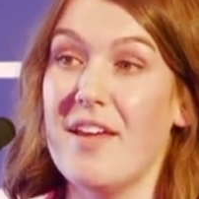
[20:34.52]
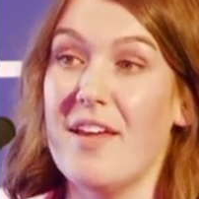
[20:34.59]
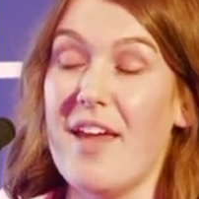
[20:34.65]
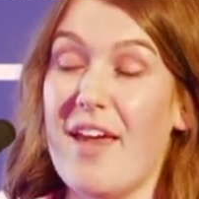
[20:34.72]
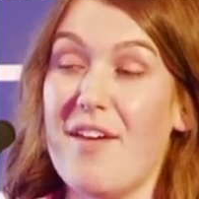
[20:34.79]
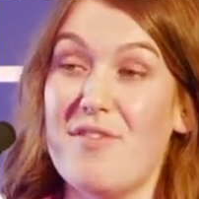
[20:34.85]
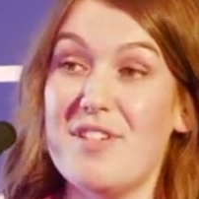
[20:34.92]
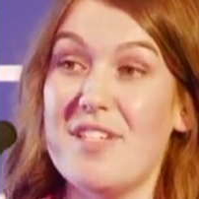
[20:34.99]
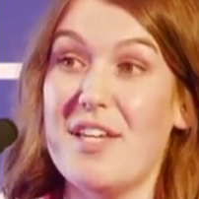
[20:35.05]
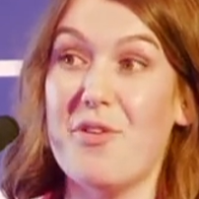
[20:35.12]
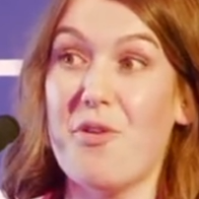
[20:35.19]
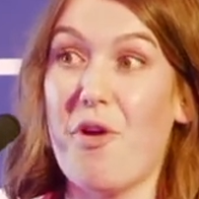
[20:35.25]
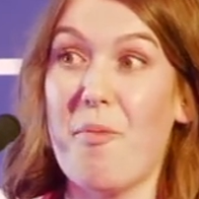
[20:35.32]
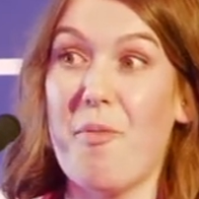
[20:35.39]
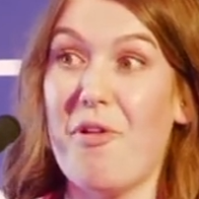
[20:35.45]
everyday
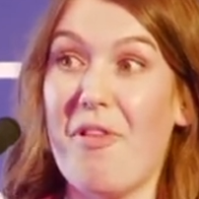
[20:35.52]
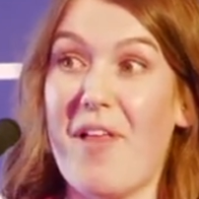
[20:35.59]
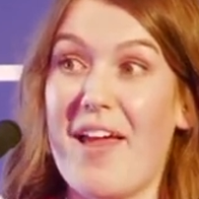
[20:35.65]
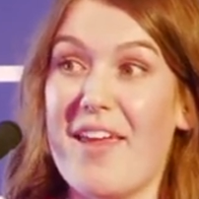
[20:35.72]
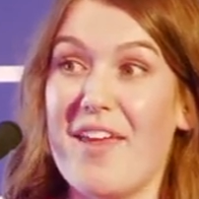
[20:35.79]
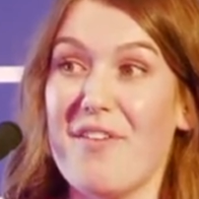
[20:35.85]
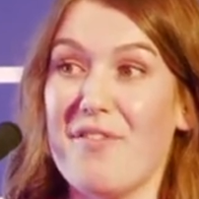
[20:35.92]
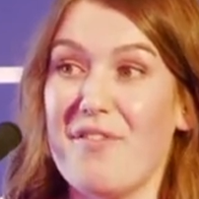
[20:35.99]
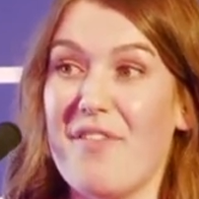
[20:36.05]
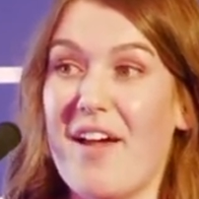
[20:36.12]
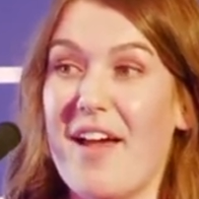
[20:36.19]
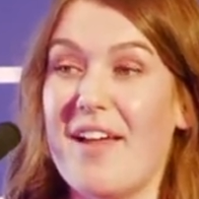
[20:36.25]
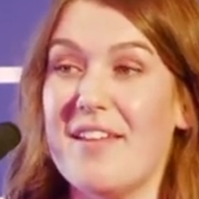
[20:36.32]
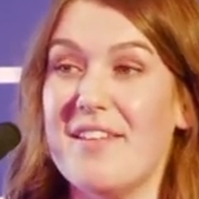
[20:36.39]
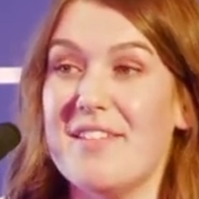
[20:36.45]
normal life,
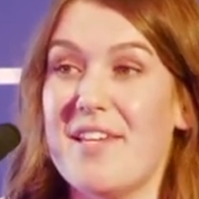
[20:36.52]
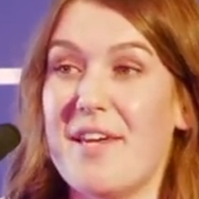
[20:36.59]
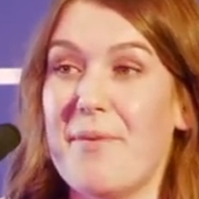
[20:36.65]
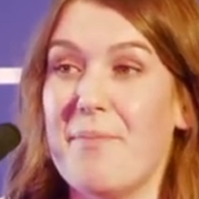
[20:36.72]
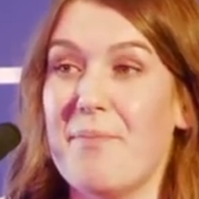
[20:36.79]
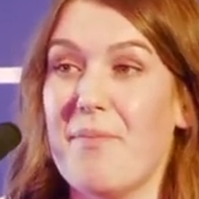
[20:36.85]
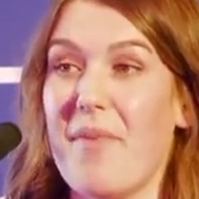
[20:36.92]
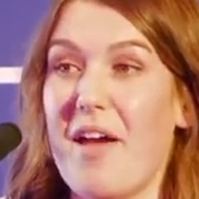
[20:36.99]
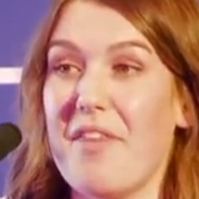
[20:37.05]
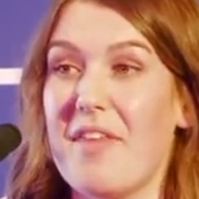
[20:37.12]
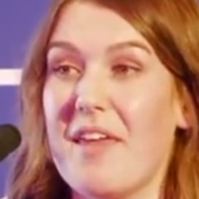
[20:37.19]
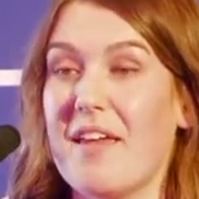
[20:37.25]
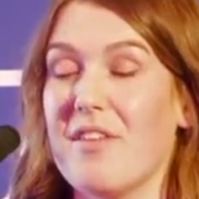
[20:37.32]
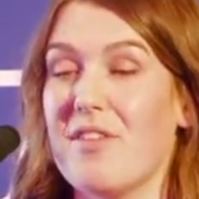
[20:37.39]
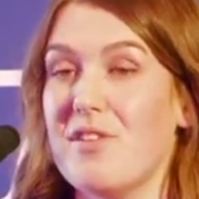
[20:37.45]
and I
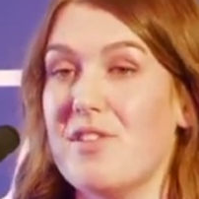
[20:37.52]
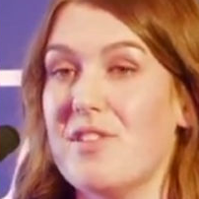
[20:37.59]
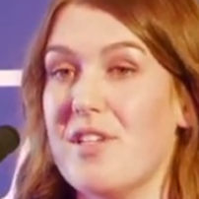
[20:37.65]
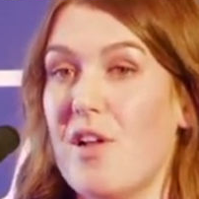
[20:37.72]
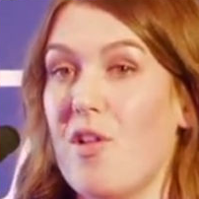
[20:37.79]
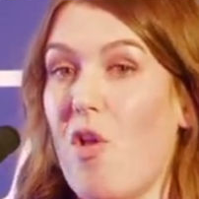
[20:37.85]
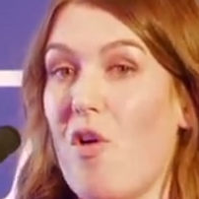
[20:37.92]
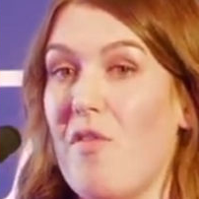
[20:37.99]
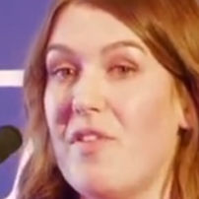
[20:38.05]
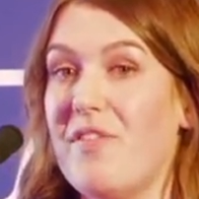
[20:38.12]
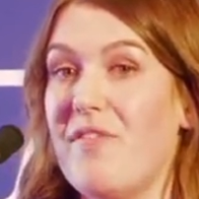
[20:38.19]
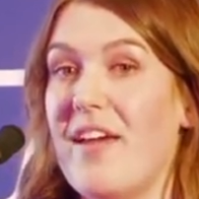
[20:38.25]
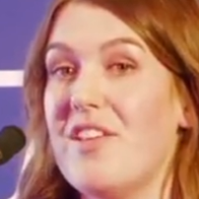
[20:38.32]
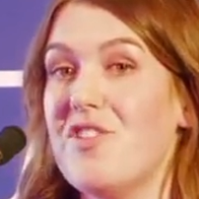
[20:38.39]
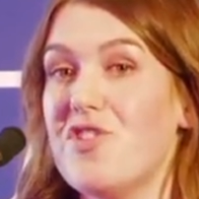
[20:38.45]
think there's a lot of
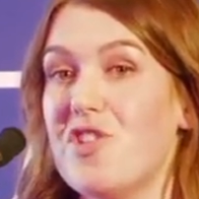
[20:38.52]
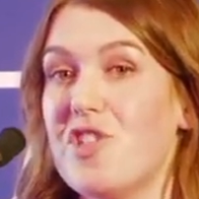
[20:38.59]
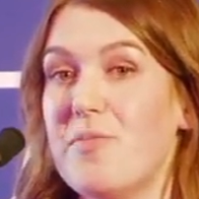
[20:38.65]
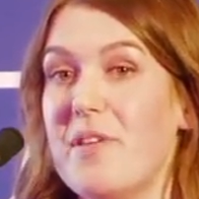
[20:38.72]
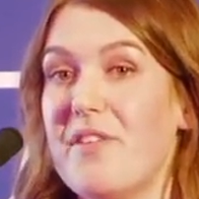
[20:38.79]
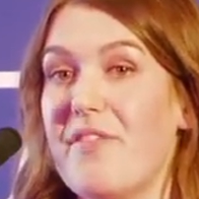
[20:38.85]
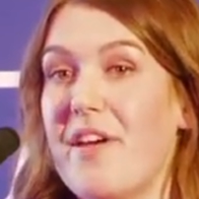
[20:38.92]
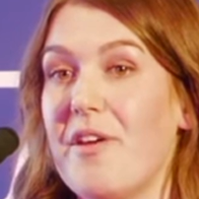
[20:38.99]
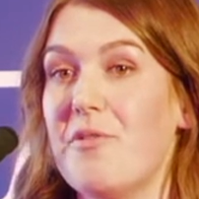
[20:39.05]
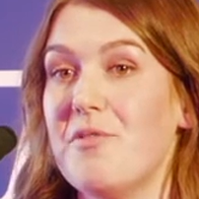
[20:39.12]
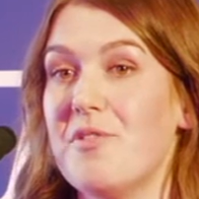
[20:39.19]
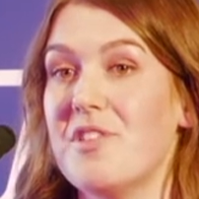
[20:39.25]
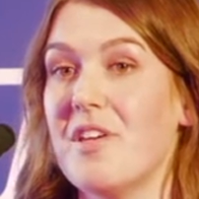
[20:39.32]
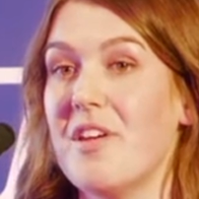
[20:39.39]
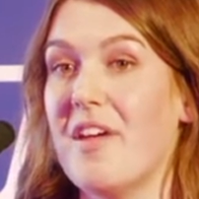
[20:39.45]
adventure to be
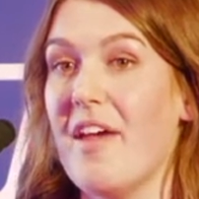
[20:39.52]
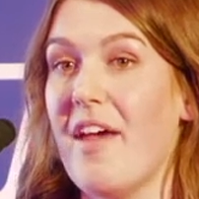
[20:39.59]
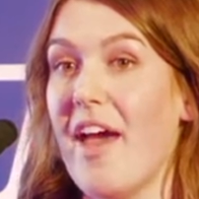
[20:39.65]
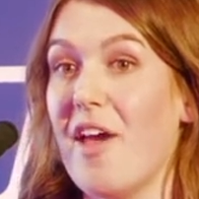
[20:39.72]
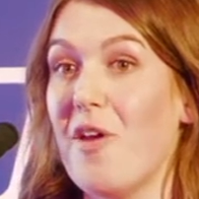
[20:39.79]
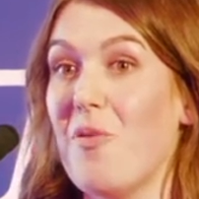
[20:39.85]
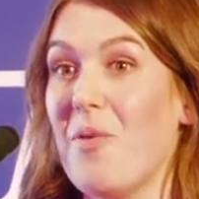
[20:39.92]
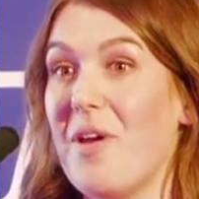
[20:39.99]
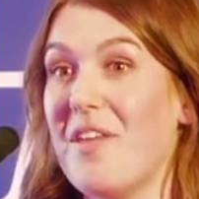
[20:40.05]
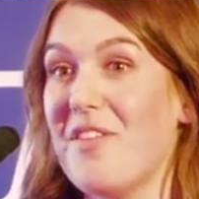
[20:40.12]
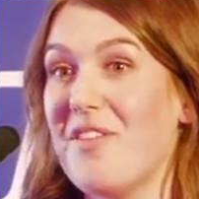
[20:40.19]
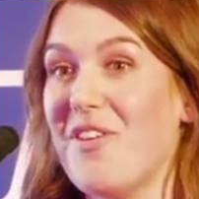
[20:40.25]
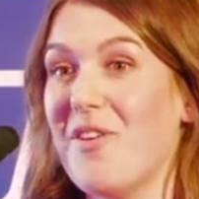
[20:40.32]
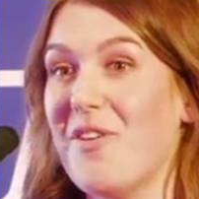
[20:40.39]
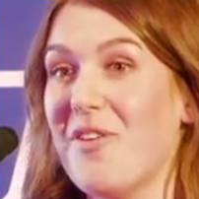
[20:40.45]
found out with
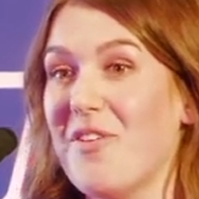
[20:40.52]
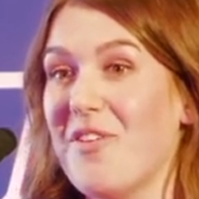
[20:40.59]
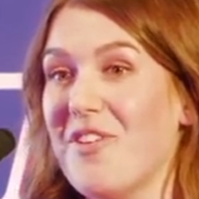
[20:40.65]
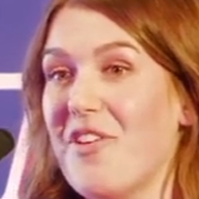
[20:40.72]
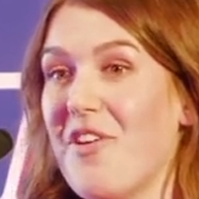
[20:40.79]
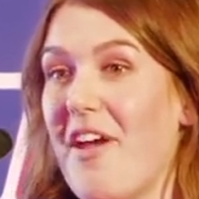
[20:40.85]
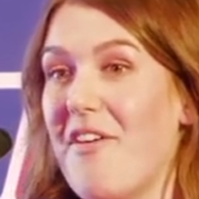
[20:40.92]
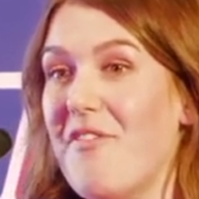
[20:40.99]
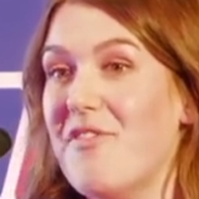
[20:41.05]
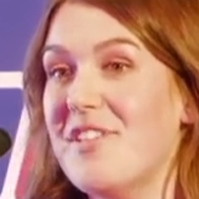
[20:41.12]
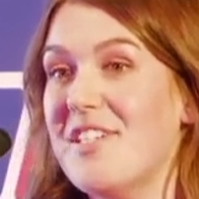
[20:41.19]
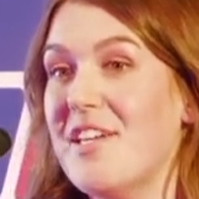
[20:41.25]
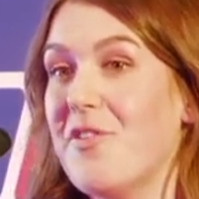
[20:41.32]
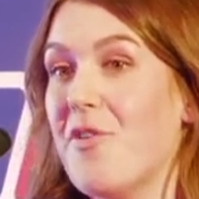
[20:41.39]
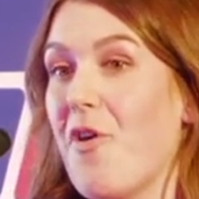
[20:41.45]
your
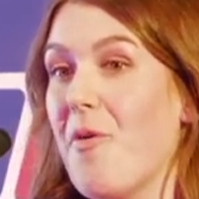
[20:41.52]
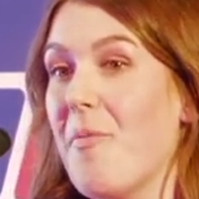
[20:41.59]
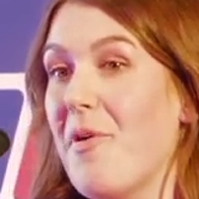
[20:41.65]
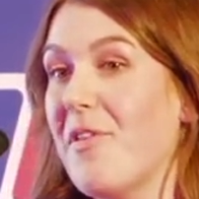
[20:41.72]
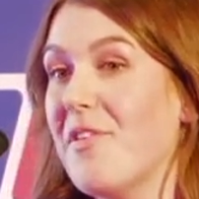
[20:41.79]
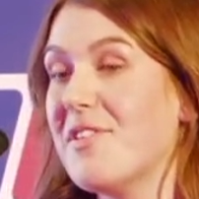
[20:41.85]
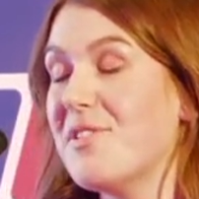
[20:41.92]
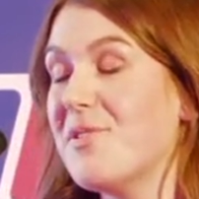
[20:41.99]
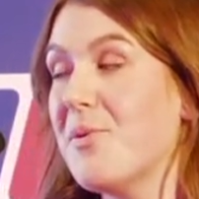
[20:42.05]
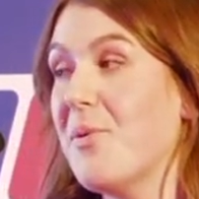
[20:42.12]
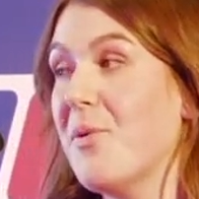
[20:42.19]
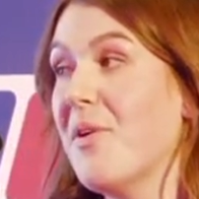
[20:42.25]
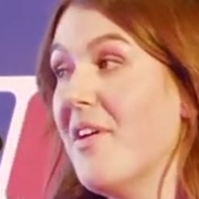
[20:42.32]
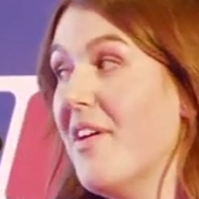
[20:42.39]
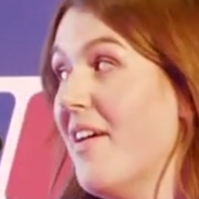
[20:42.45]
everyday normal. So
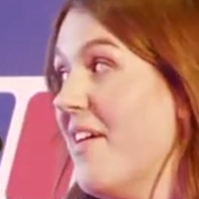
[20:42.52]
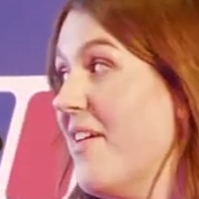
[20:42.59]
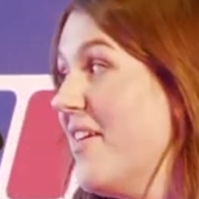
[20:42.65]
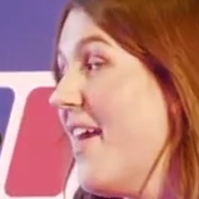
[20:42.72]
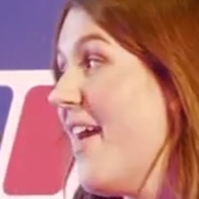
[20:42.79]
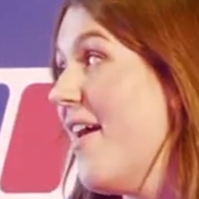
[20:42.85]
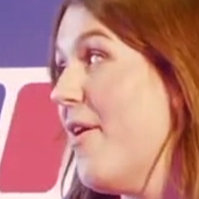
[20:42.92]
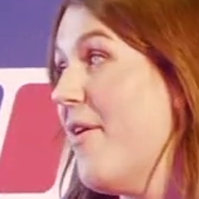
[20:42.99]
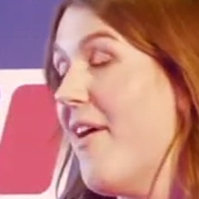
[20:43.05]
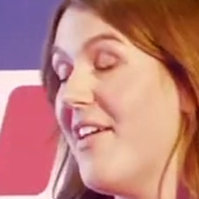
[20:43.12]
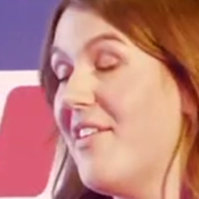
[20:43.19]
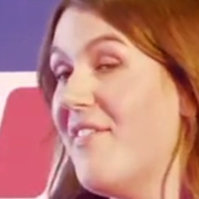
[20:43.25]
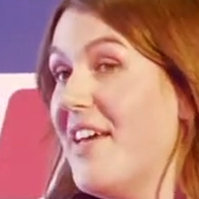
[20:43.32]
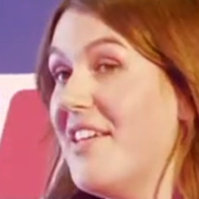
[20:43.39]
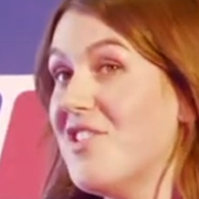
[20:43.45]
yeah,
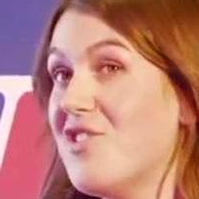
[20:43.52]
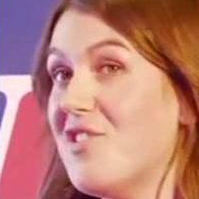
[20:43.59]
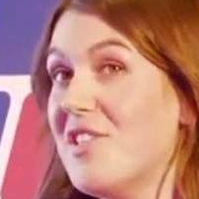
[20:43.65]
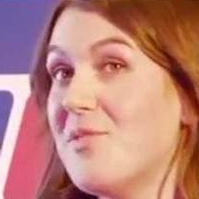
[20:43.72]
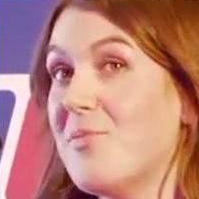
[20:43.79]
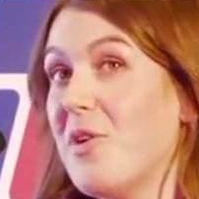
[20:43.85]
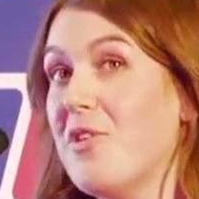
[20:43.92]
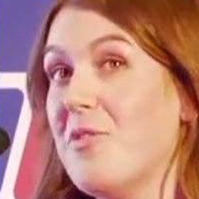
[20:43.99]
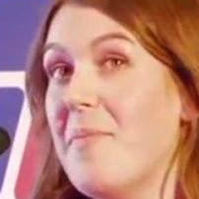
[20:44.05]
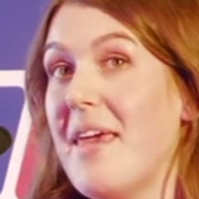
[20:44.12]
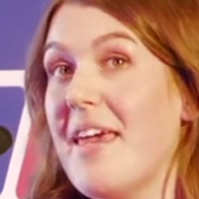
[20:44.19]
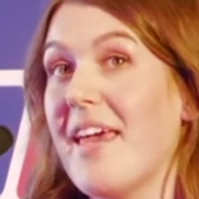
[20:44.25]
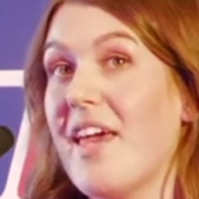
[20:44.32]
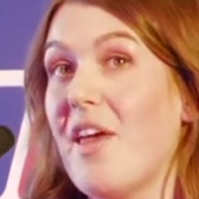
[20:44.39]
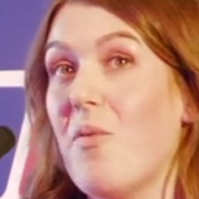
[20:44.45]
adventure is what you
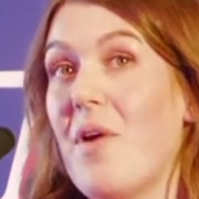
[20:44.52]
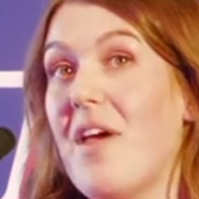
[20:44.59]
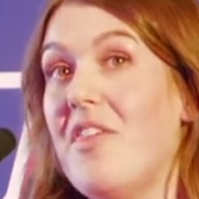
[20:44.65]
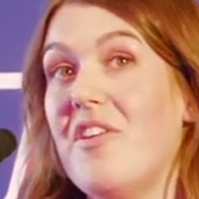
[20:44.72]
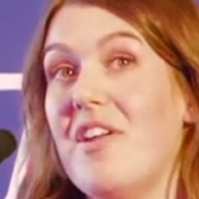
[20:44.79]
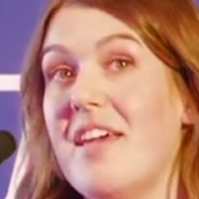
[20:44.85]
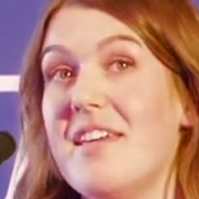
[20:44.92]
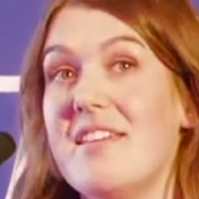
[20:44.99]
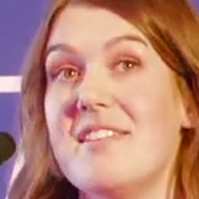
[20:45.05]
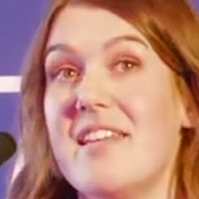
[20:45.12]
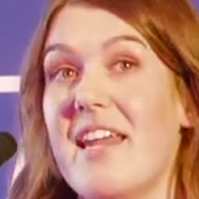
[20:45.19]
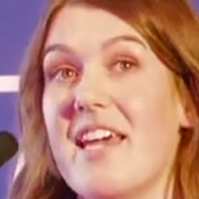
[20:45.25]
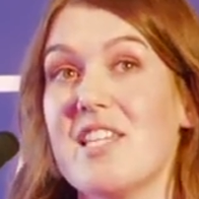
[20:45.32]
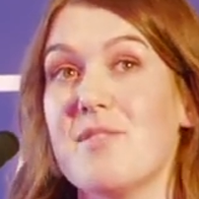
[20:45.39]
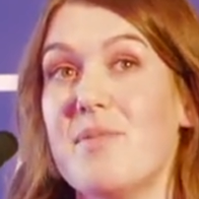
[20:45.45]
make it, whether it is an
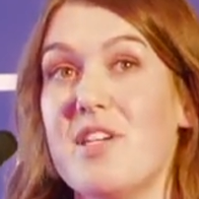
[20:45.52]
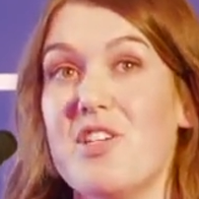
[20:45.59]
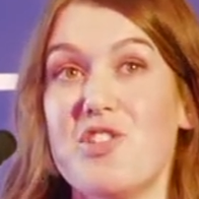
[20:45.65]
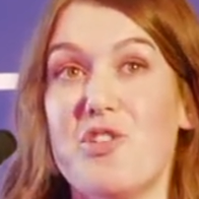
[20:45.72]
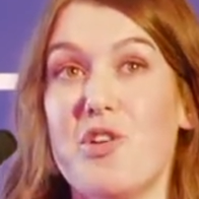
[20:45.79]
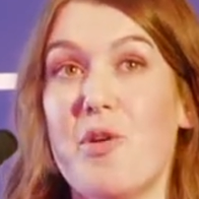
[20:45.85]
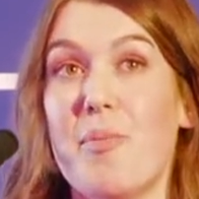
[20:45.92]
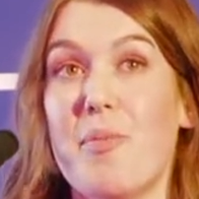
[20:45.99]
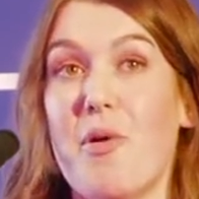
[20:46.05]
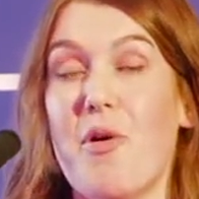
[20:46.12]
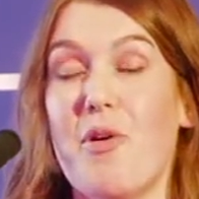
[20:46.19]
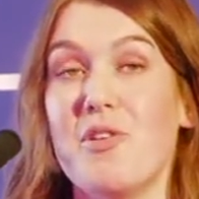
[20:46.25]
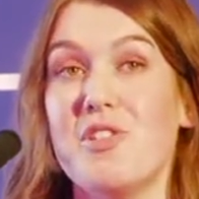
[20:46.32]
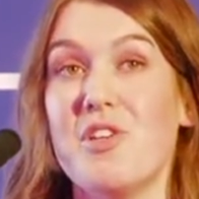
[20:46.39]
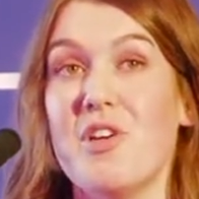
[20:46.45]
expedition or abroad,